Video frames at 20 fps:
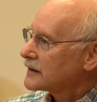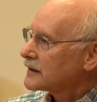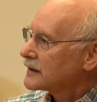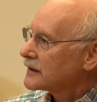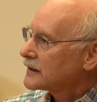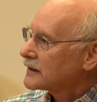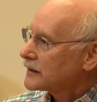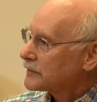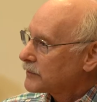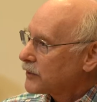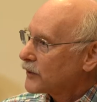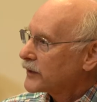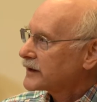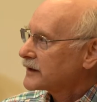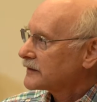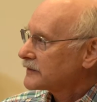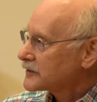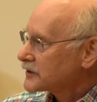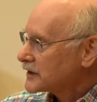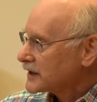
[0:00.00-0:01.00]
The point
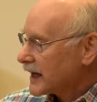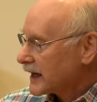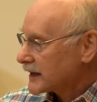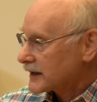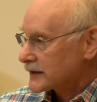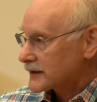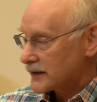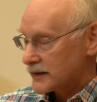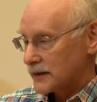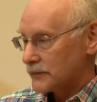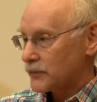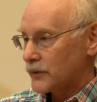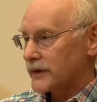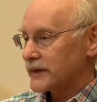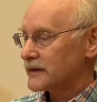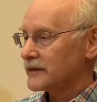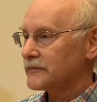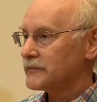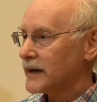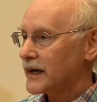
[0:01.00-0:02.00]
of genetics and the
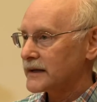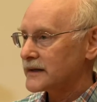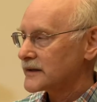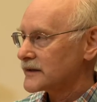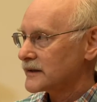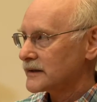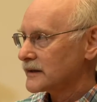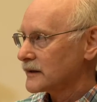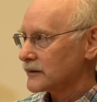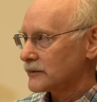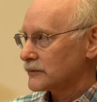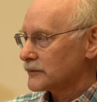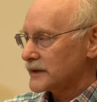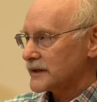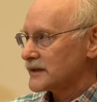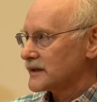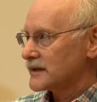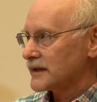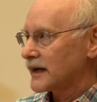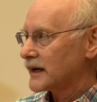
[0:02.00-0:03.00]
point of medicine, the
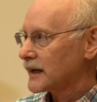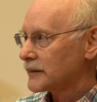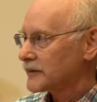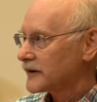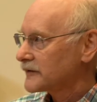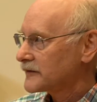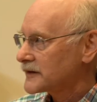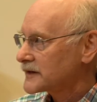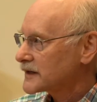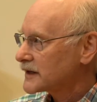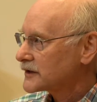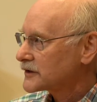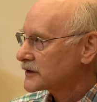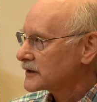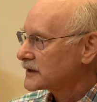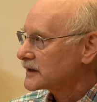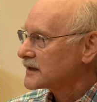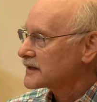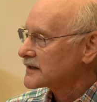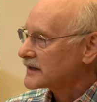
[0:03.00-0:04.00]
reason that I'm a
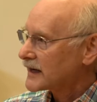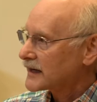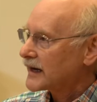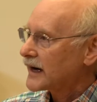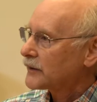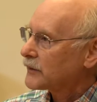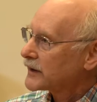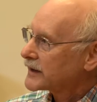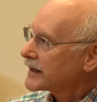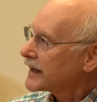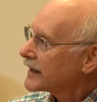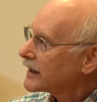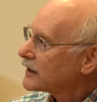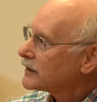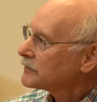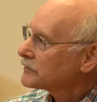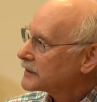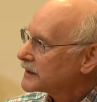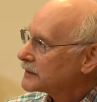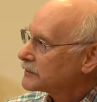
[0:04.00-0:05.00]
physician, is that I want to
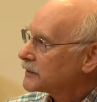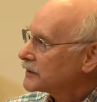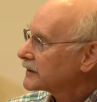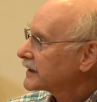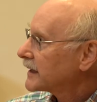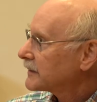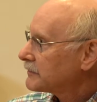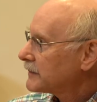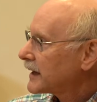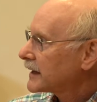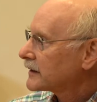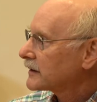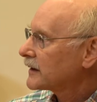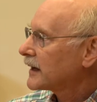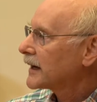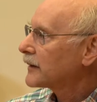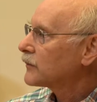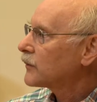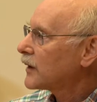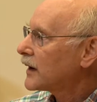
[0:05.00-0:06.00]
help people get better.
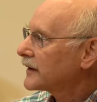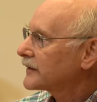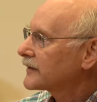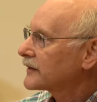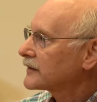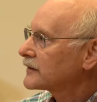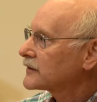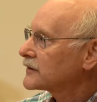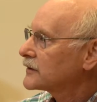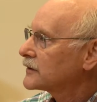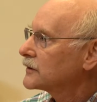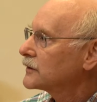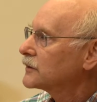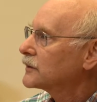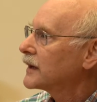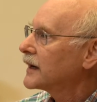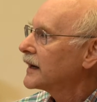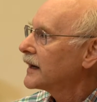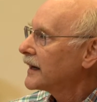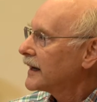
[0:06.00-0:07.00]
I want
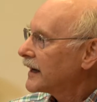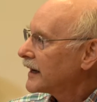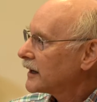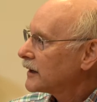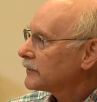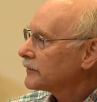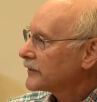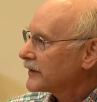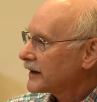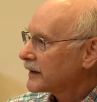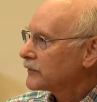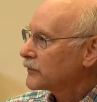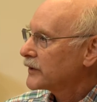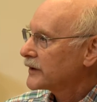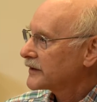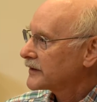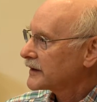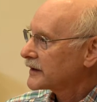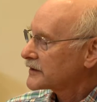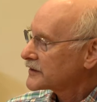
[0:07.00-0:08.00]
to help them
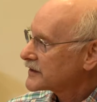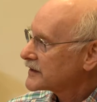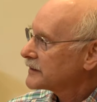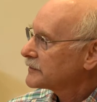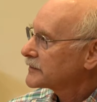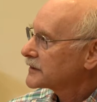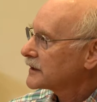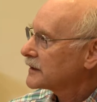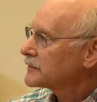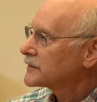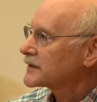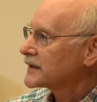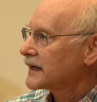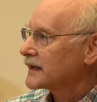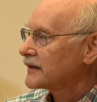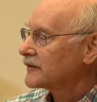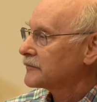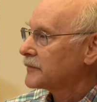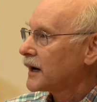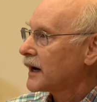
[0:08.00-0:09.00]
with their symptoms,
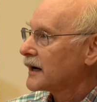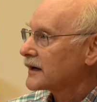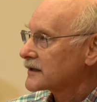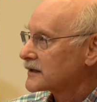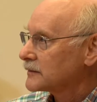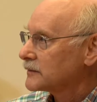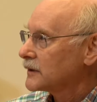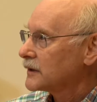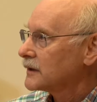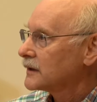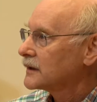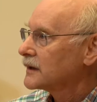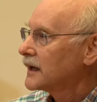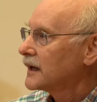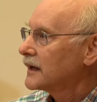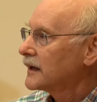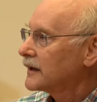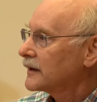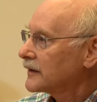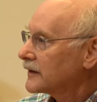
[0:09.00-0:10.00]
and if possible,
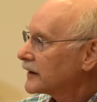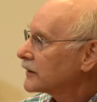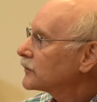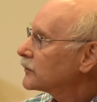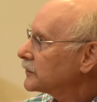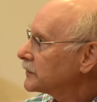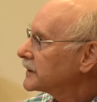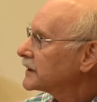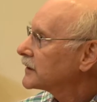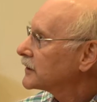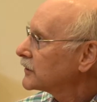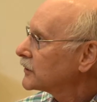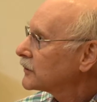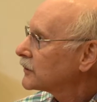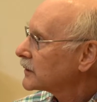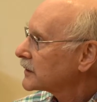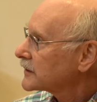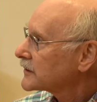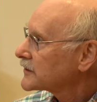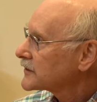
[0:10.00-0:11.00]
there will be
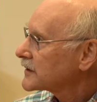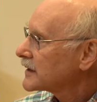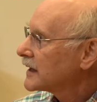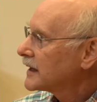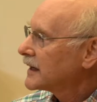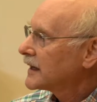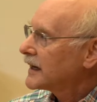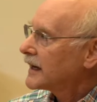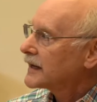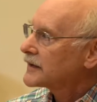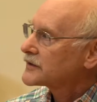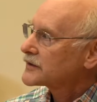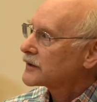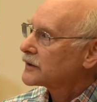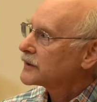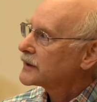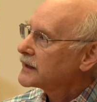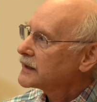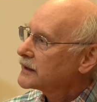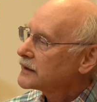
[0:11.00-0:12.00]
cures. And
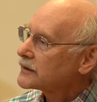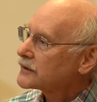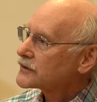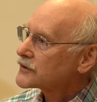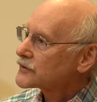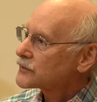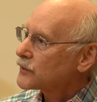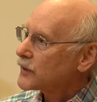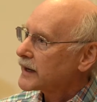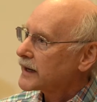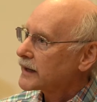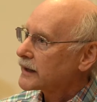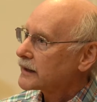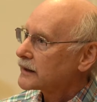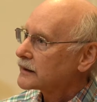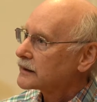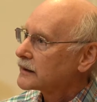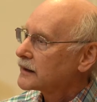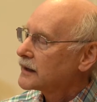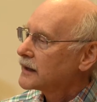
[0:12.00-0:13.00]
so here's
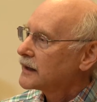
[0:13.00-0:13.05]
where